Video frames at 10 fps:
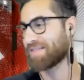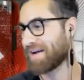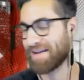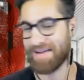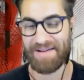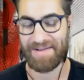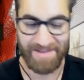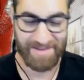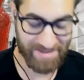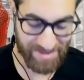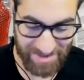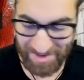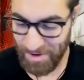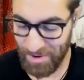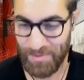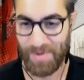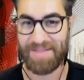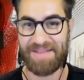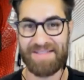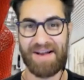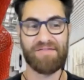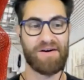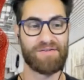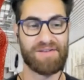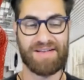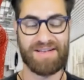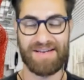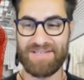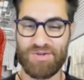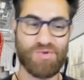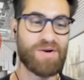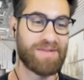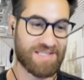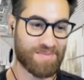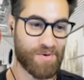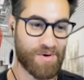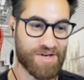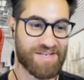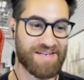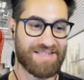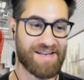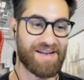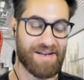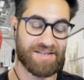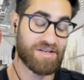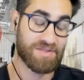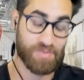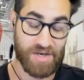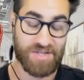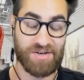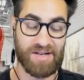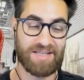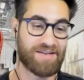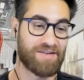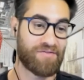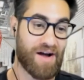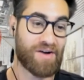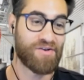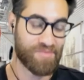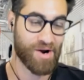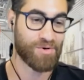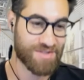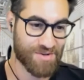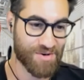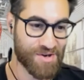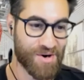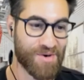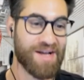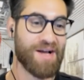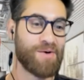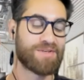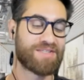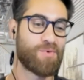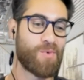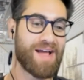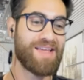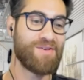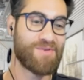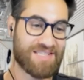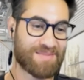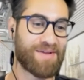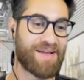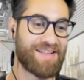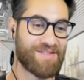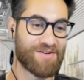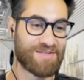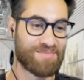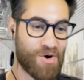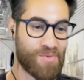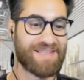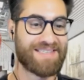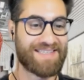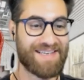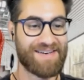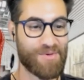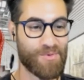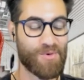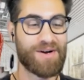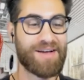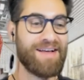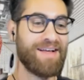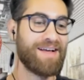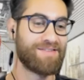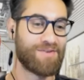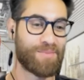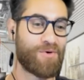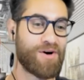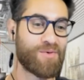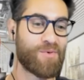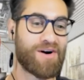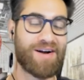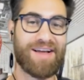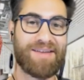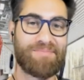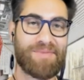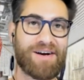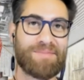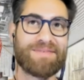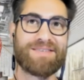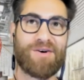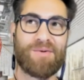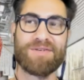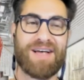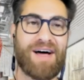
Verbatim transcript: I, it's just a note, one thing that I found extremely inspiration as a inspirational as a founder of my own studio was the way you explain those moments in your work to a point where it becomes almost